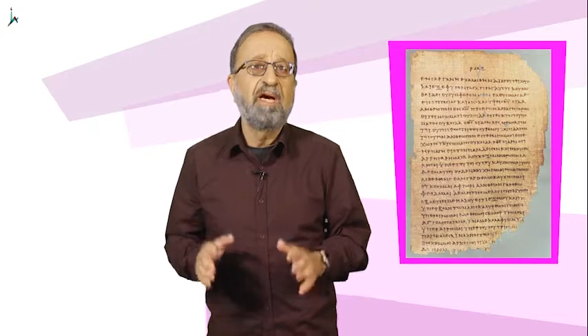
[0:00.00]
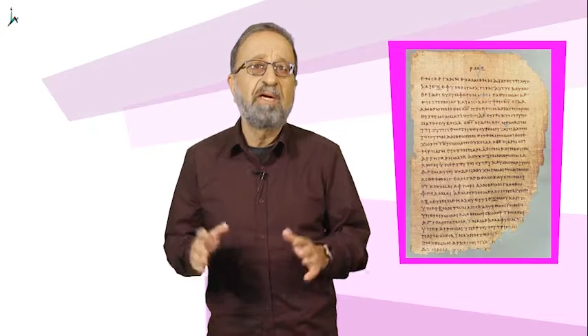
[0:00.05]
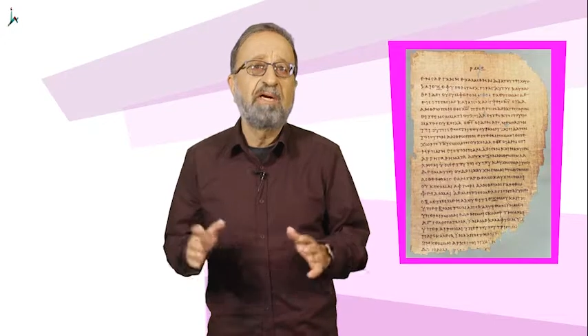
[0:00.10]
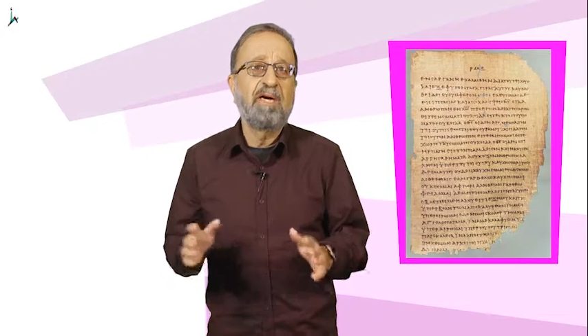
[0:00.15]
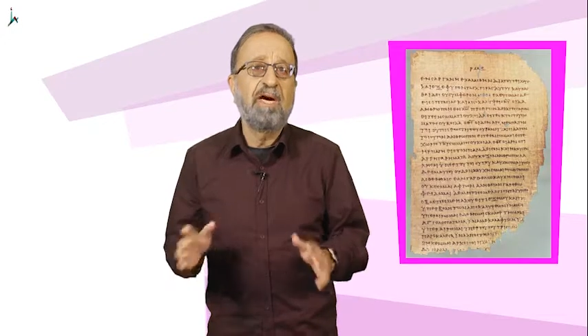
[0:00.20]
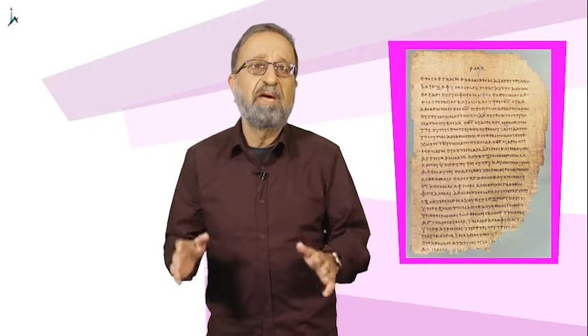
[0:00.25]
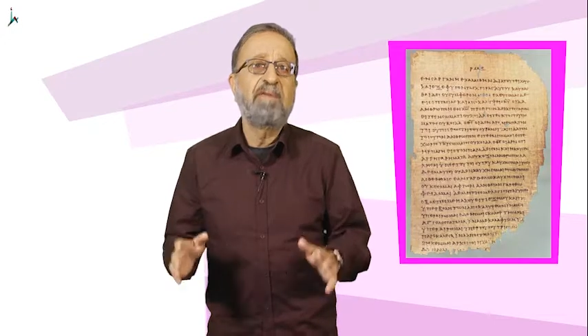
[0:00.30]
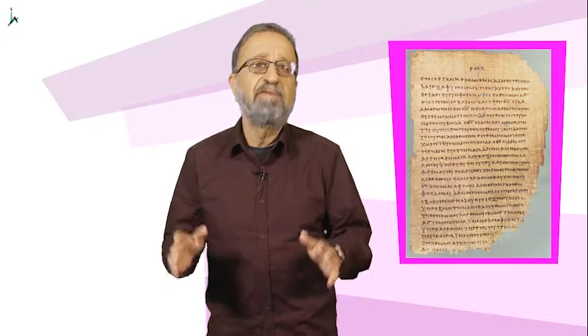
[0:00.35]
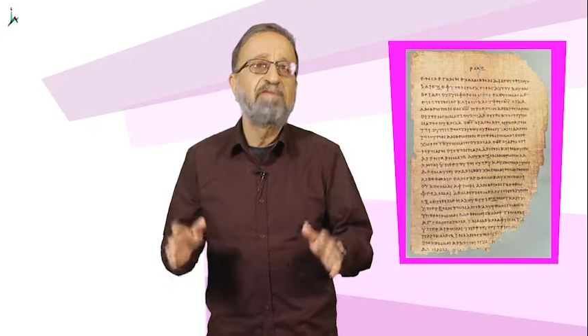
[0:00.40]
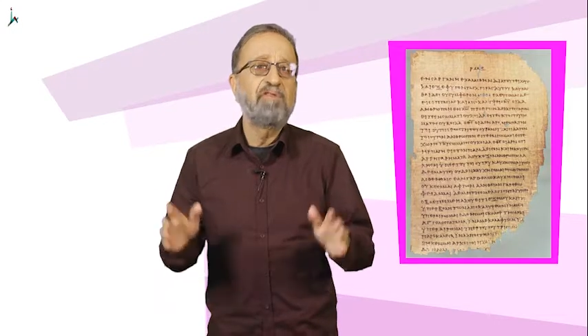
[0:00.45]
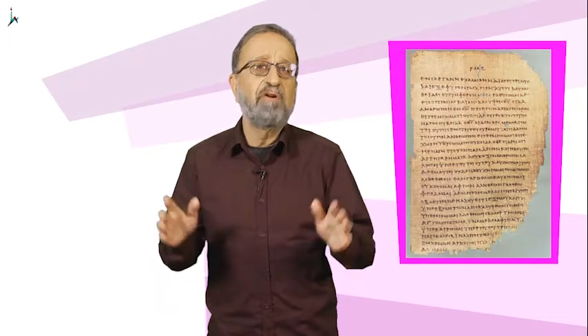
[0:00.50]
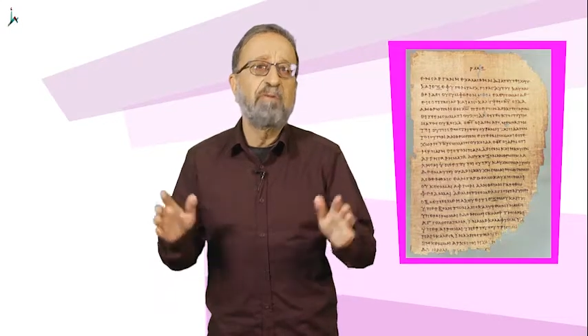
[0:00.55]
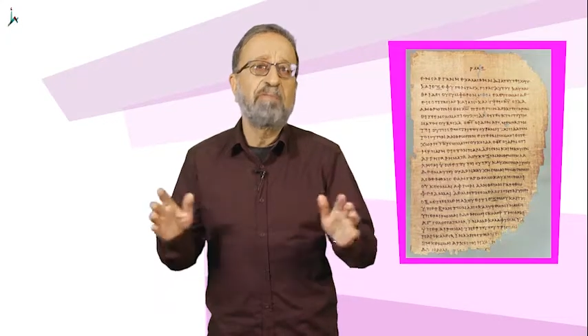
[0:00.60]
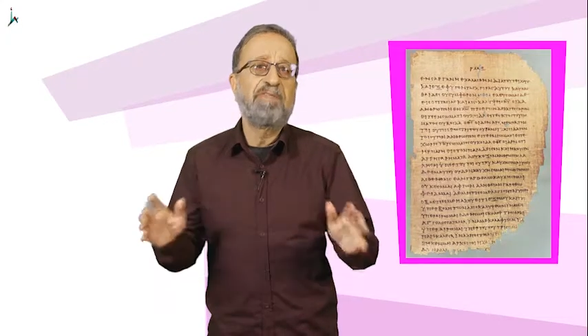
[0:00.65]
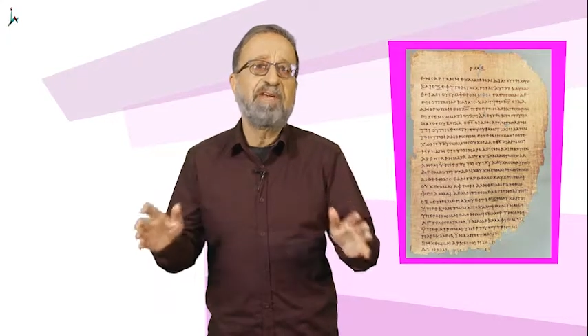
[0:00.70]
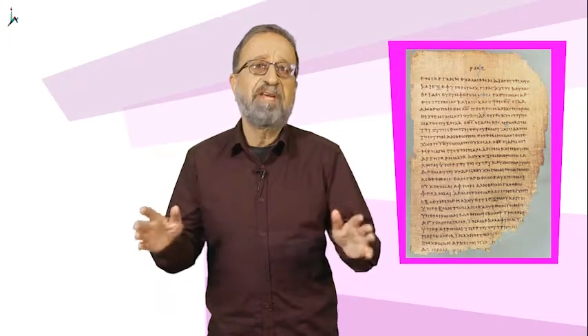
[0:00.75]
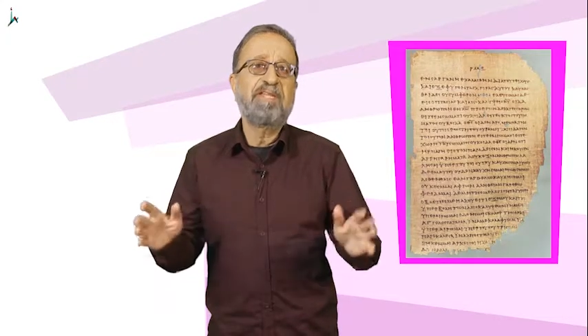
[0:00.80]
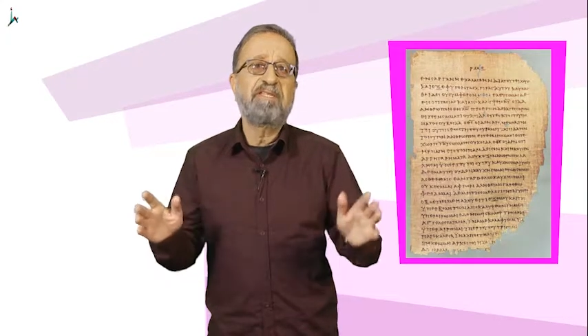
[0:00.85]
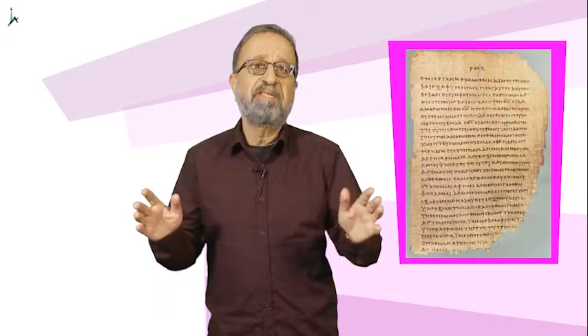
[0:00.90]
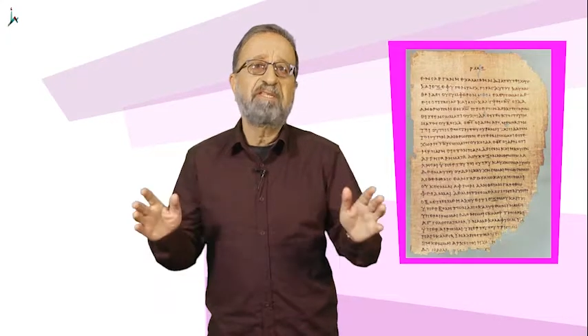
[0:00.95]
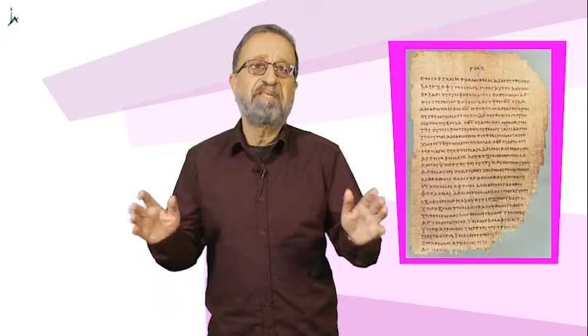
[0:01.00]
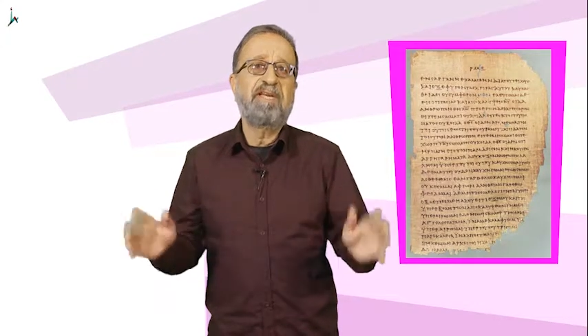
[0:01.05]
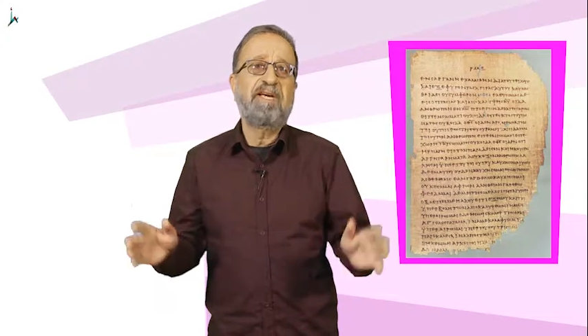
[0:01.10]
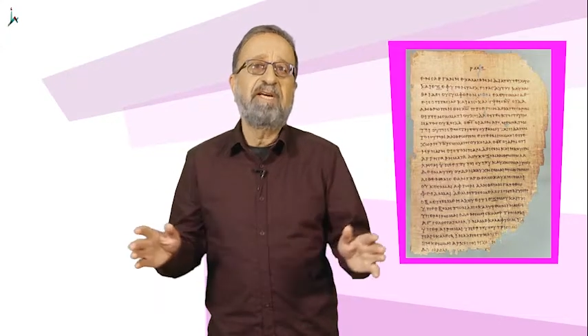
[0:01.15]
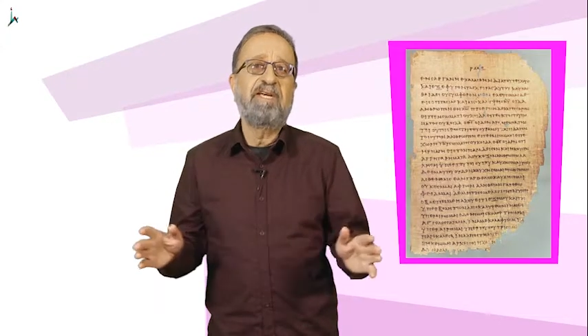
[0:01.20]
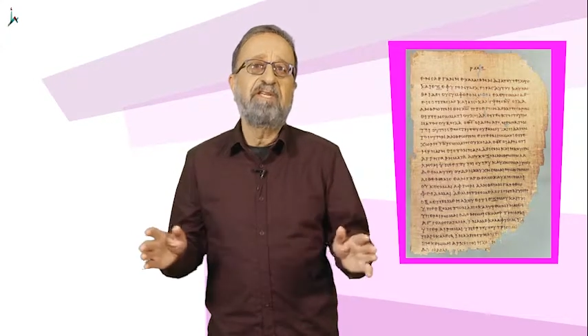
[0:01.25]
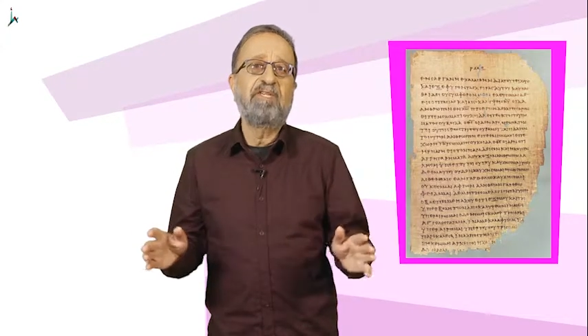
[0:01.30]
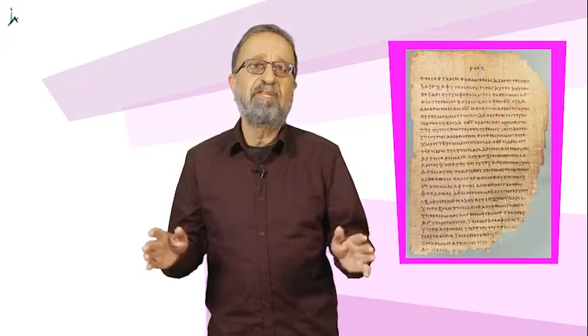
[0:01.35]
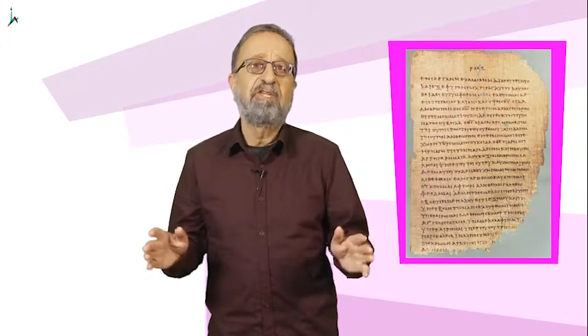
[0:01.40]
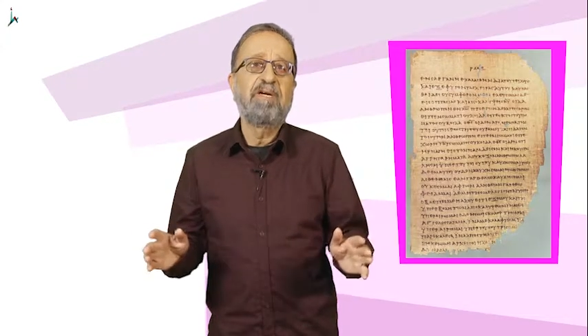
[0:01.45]
come from that
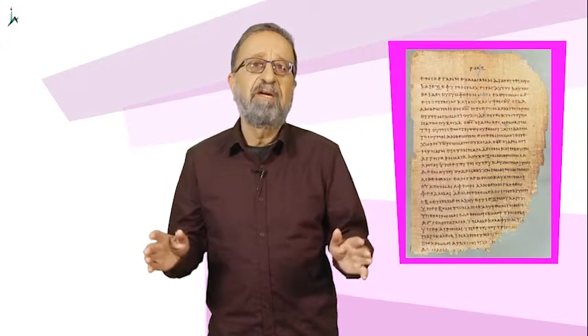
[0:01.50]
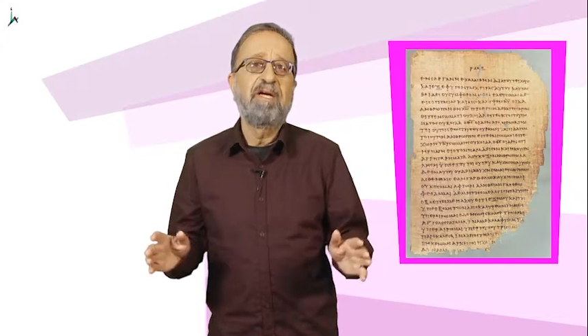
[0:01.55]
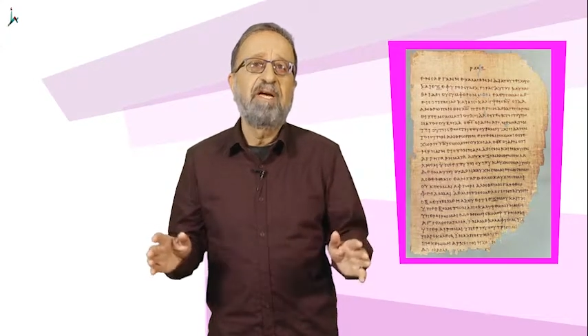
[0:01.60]
stage.